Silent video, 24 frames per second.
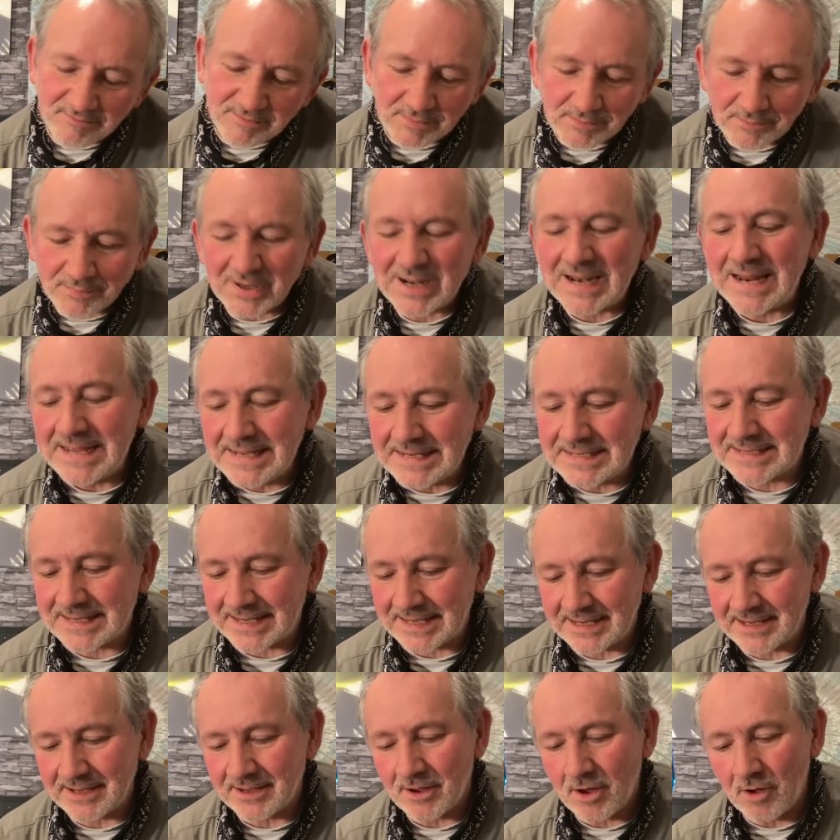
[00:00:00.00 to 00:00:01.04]

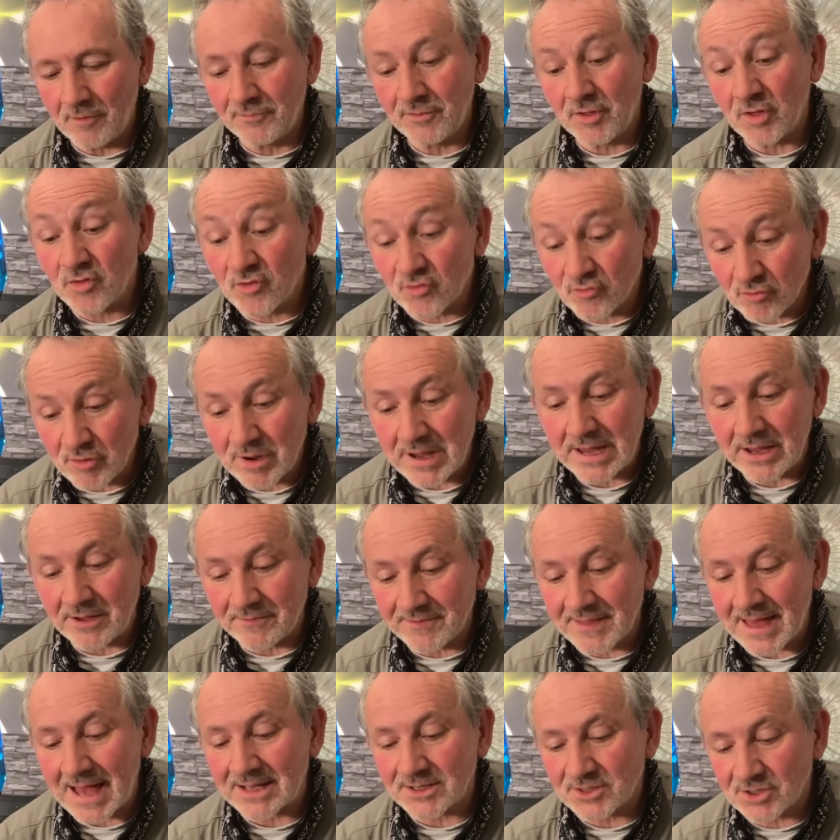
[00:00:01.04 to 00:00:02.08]
pleasing of the three of
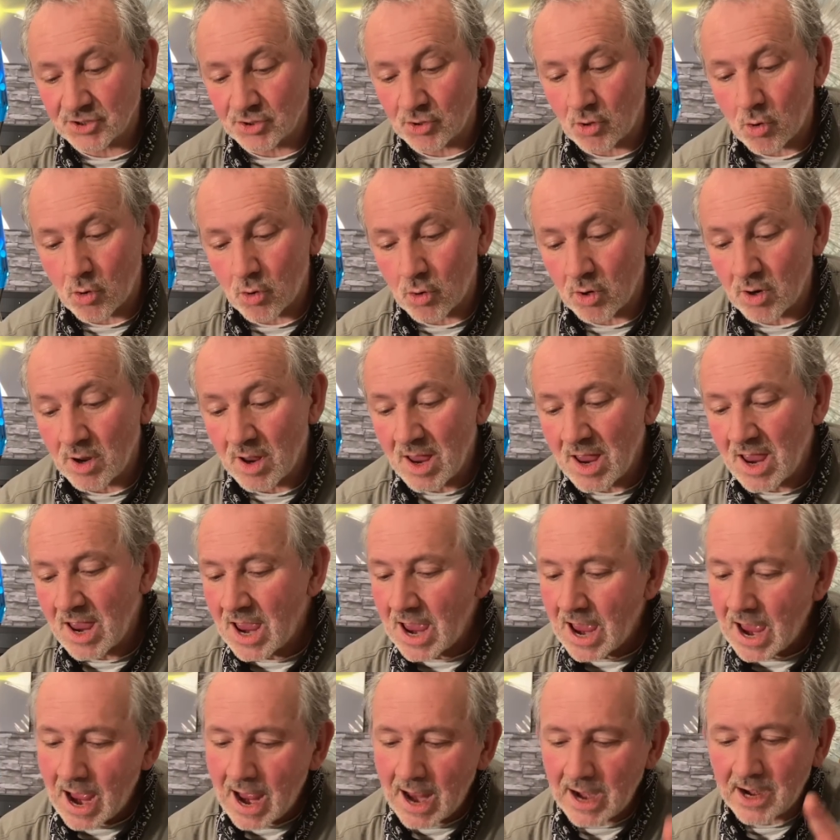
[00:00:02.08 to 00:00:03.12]
that song.
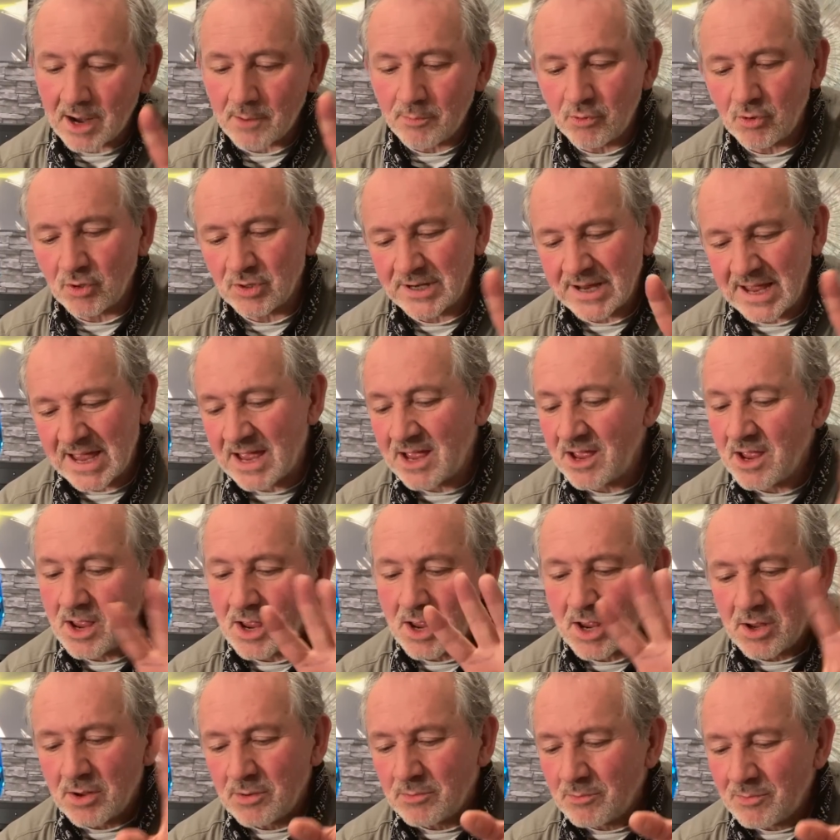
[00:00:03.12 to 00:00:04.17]
And I put here
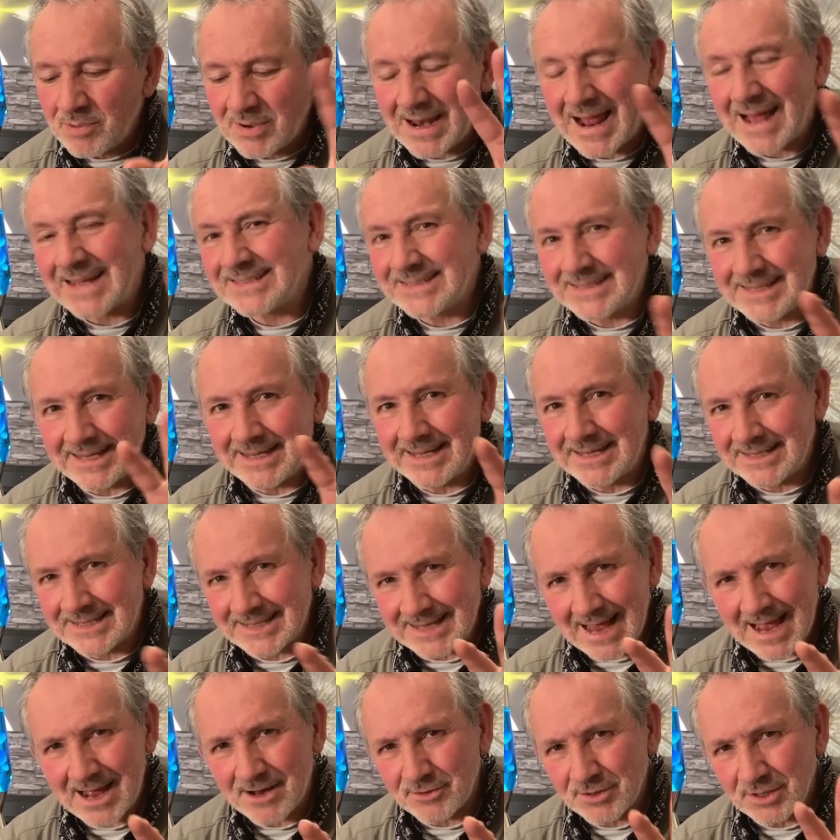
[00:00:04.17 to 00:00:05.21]
plasticky
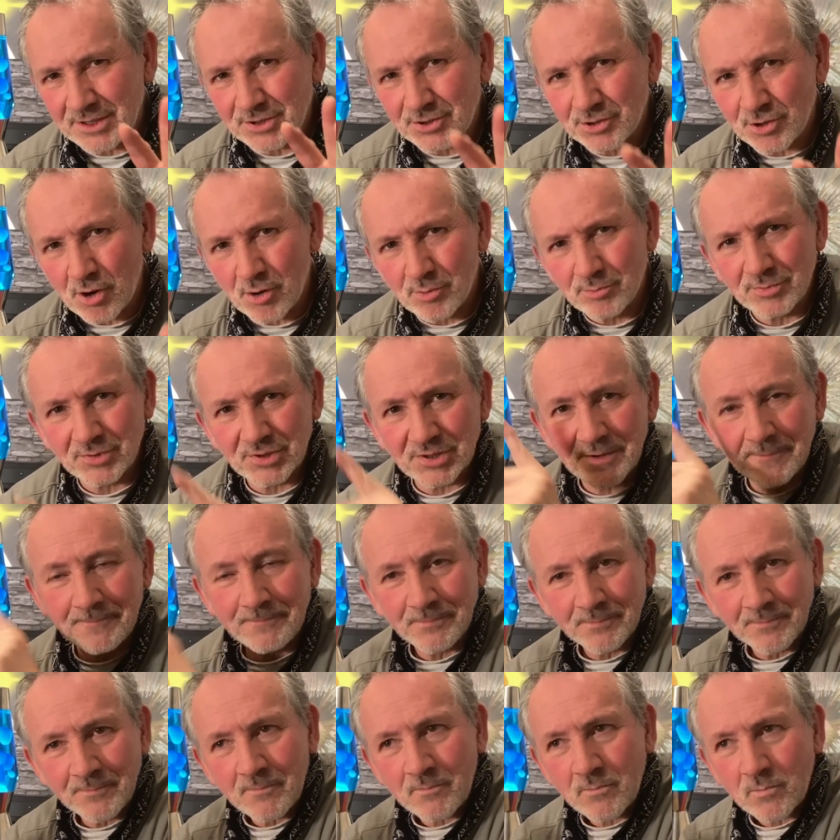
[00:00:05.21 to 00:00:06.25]
sounding toms.
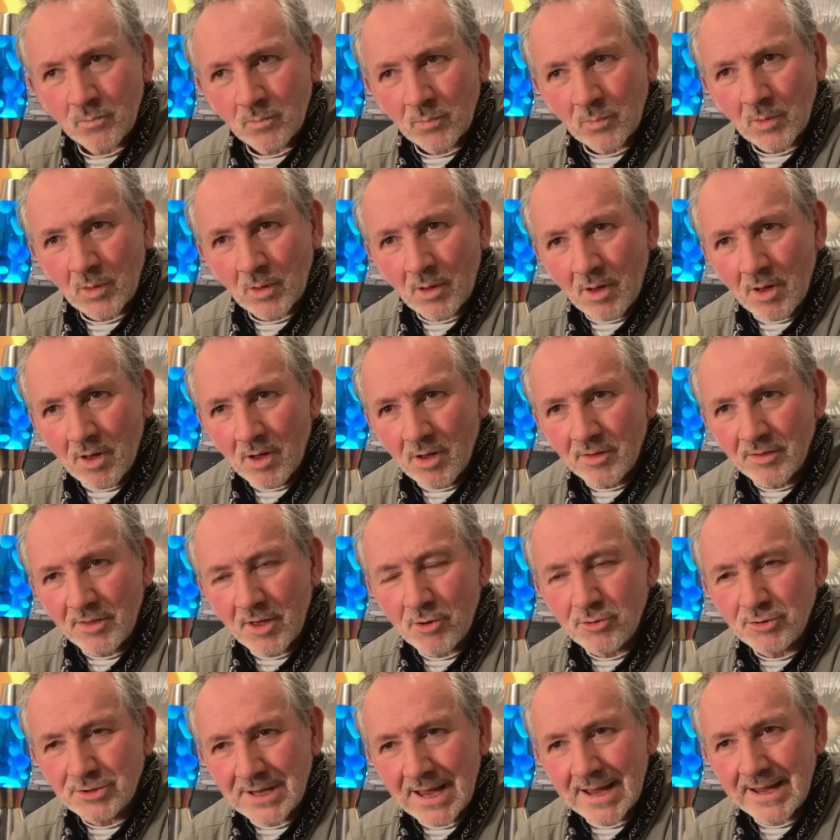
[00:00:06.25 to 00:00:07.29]

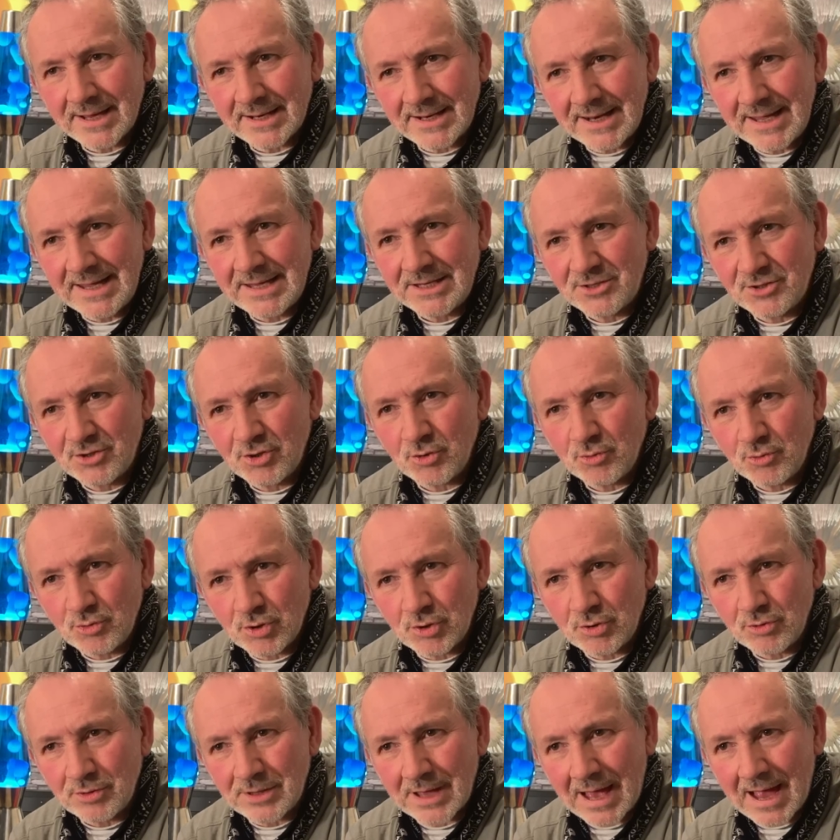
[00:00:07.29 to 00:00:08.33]
Those A&Es
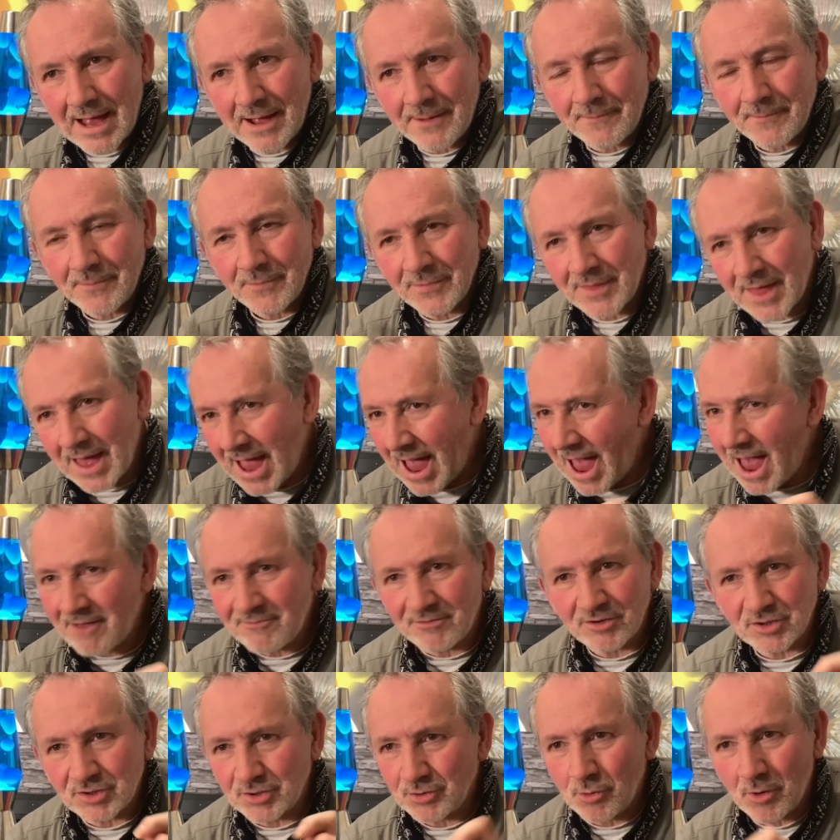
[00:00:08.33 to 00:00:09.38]
do that. They have
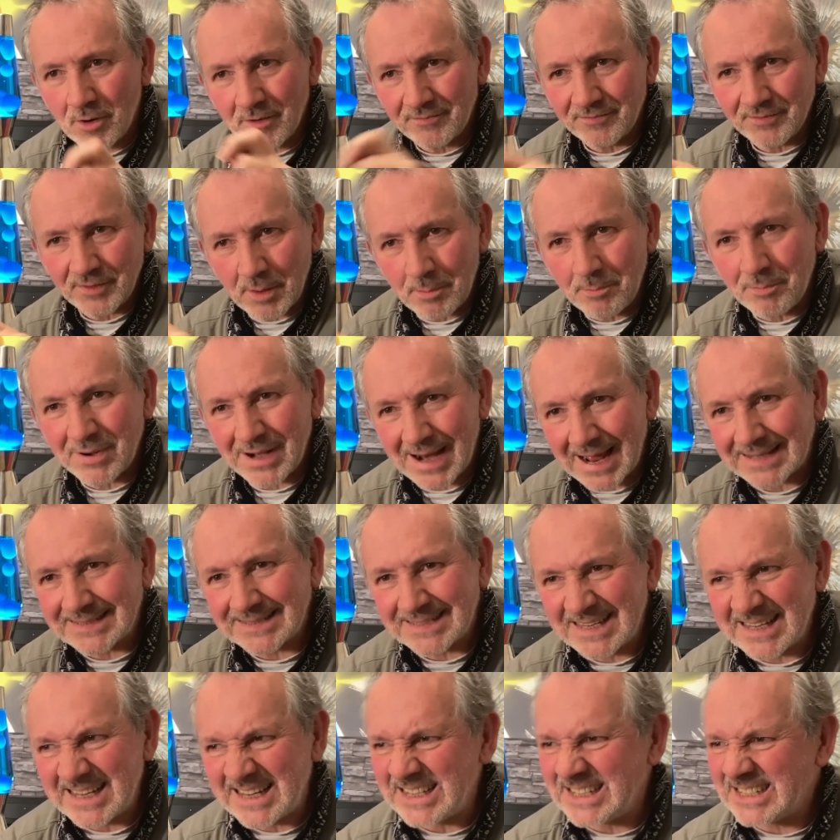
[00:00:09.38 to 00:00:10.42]
a sort of the
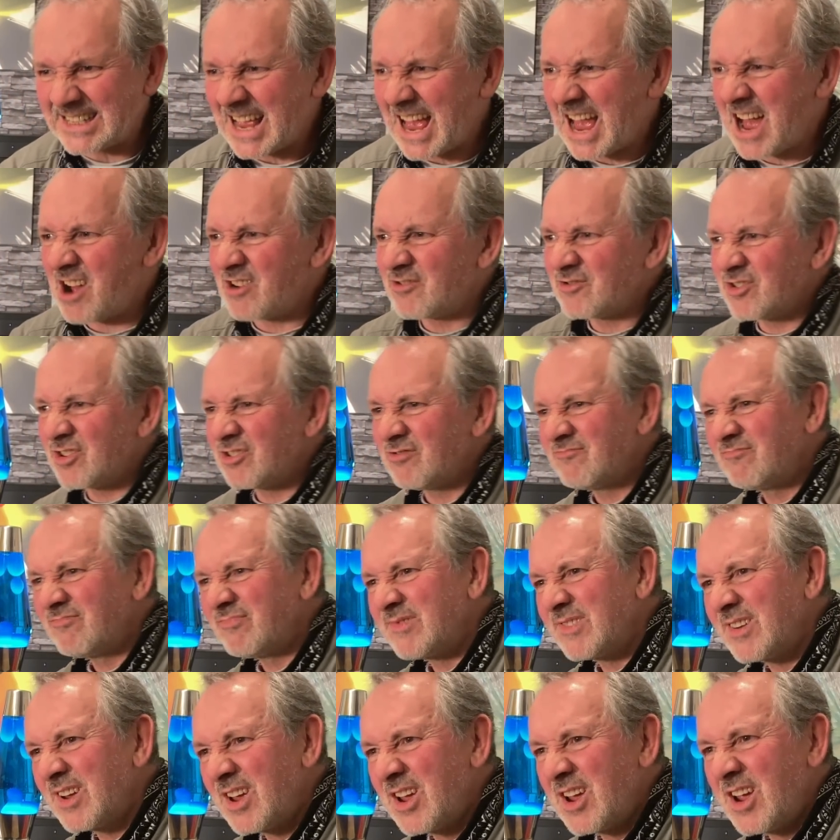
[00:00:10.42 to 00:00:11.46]
plasticky sound.
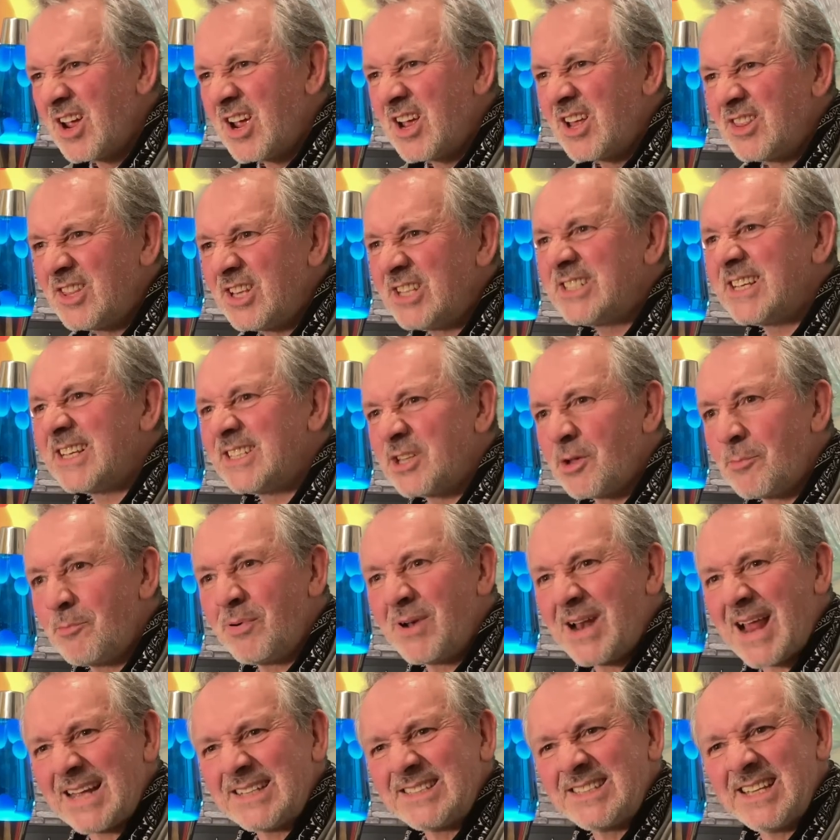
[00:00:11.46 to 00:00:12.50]
This has a
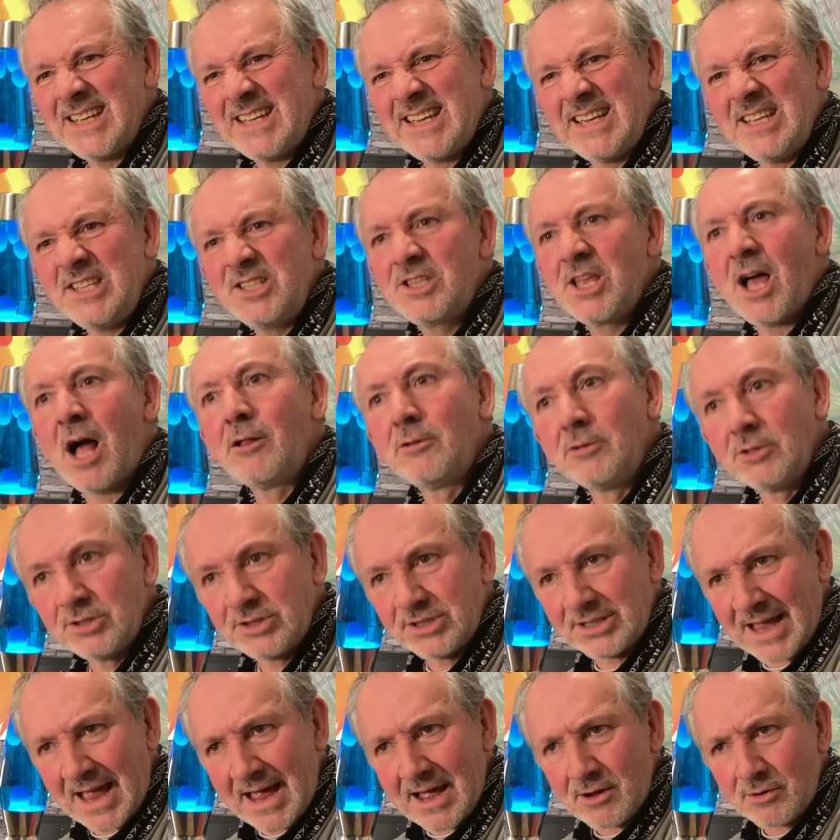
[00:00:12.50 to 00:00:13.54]
plasticky dull
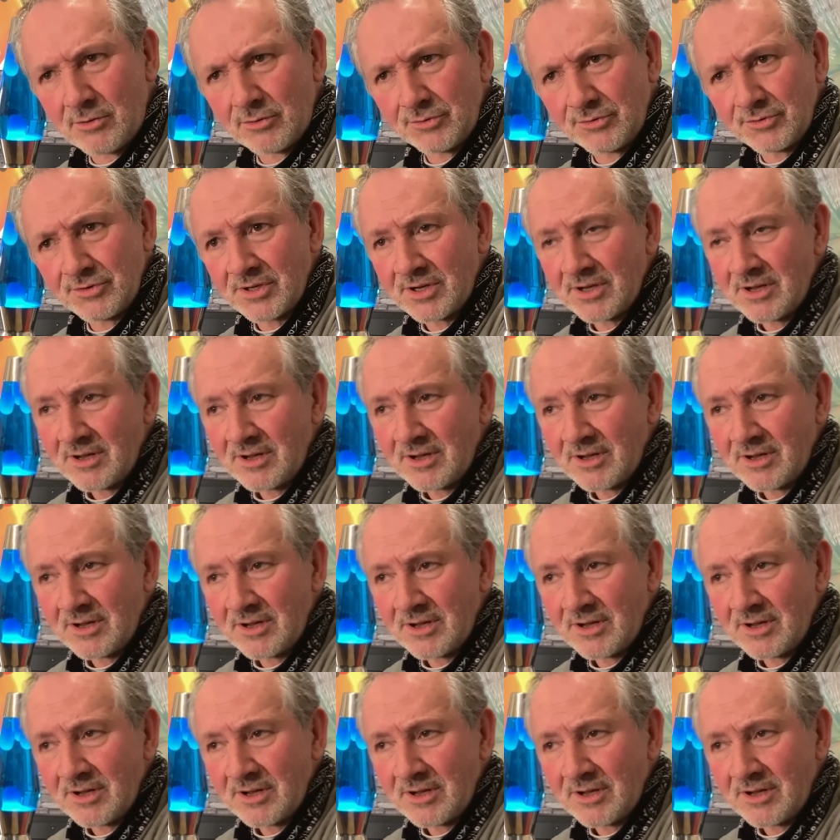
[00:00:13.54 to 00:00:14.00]
sound,